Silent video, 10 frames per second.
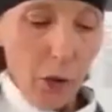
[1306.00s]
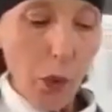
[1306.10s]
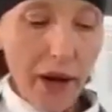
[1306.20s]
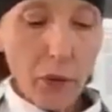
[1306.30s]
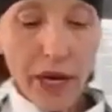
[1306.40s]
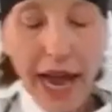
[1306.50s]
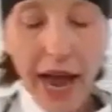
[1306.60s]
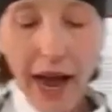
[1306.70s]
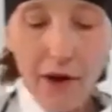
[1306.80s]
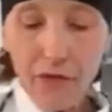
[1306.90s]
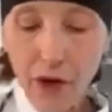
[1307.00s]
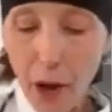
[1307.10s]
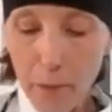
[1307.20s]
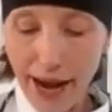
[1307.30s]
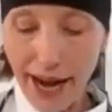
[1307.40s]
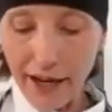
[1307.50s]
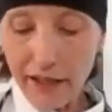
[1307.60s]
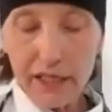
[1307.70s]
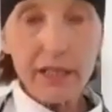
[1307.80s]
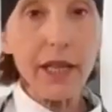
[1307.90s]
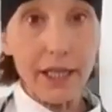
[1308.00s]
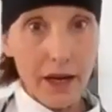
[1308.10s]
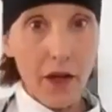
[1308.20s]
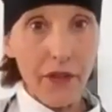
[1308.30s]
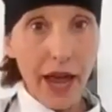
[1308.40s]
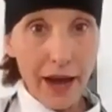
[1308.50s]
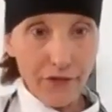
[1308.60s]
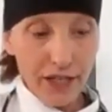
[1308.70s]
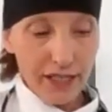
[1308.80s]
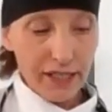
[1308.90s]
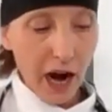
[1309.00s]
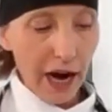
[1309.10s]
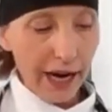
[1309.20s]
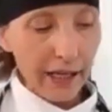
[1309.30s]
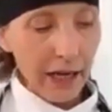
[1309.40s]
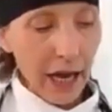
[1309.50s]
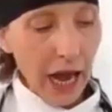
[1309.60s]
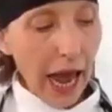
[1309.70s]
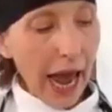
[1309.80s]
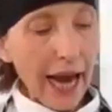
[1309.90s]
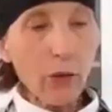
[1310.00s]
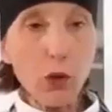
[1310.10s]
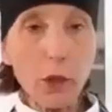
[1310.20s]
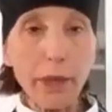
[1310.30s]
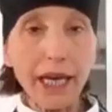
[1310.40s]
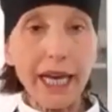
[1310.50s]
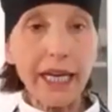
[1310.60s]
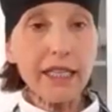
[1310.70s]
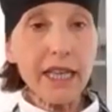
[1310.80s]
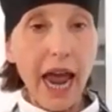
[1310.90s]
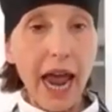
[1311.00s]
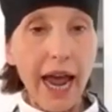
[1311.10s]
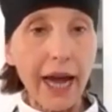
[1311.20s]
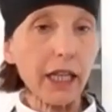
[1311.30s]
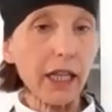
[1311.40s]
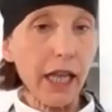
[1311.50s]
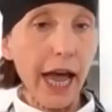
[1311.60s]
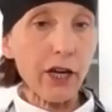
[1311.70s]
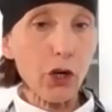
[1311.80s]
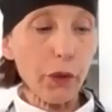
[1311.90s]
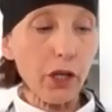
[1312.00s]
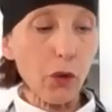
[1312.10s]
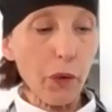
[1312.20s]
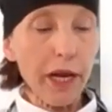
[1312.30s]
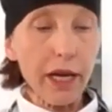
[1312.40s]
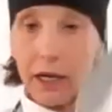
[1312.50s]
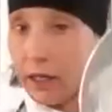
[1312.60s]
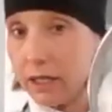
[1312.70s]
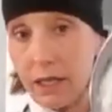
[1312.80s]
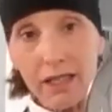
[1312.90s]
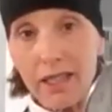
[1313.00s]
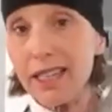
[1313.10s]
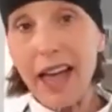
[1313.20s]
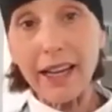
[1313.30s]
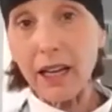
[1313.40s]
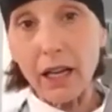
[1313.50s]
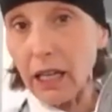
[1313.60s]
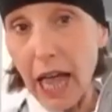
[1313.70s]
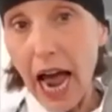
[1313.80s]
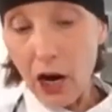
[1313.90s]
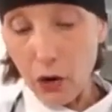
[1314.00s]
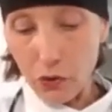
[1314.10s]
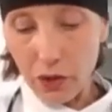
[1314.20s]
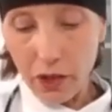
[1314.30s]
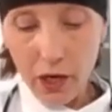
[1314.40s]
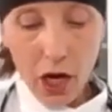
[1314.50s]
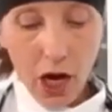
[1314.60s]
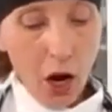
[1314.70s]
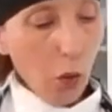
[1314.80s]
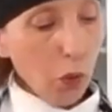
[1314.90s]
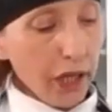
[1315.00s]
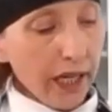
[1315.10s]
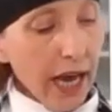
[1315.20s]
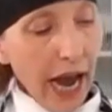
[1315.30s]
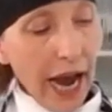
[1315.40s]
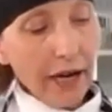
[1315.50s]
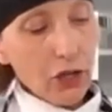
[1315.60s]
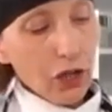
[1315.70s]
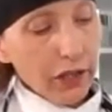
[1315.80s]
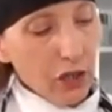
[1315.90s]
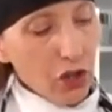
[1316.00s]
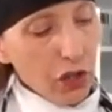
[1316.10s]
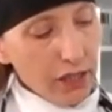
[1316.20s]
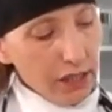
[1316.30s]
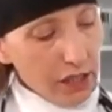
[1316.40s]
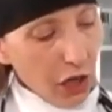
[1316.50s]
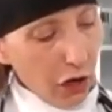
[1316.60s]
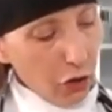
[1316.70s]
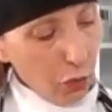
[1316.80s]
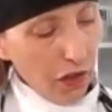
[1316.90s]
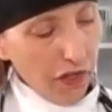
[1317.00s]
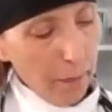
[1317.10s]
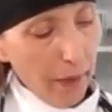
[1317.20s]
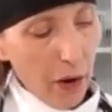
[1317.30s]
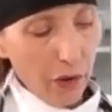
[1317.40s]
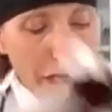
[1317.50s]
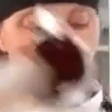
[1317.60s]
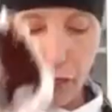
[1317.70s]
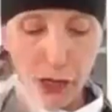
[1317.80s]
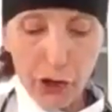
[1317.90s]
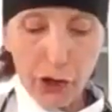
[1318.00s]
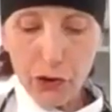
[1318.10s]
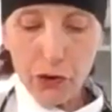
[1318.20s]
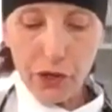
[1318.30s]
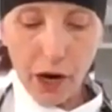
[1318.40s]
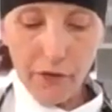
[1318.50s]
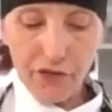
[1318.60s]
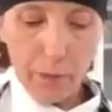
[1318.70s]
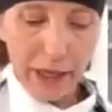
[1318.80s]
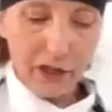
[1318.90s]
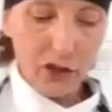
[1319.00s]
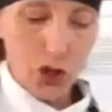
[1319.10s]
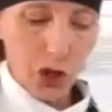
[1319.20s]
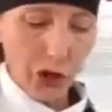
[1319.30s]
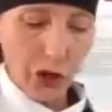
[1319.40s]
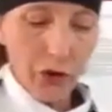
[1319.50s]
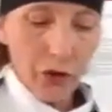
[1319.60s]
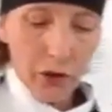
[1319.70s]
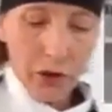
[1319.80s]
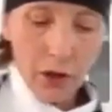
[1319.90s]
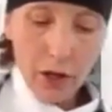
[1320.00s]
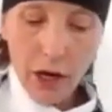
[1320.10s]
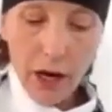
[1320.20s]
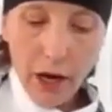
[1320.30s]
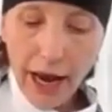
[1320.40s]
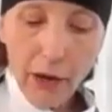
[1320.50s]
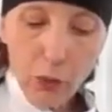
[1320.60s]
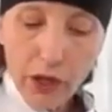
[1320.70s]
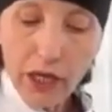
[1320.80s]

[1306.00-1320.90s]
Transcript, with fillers: When we have a base that's on the heavy side and we're beginning to add lighter ingredients, this is like a cloud. We're going to actually just start with about a third of the mixture, and we're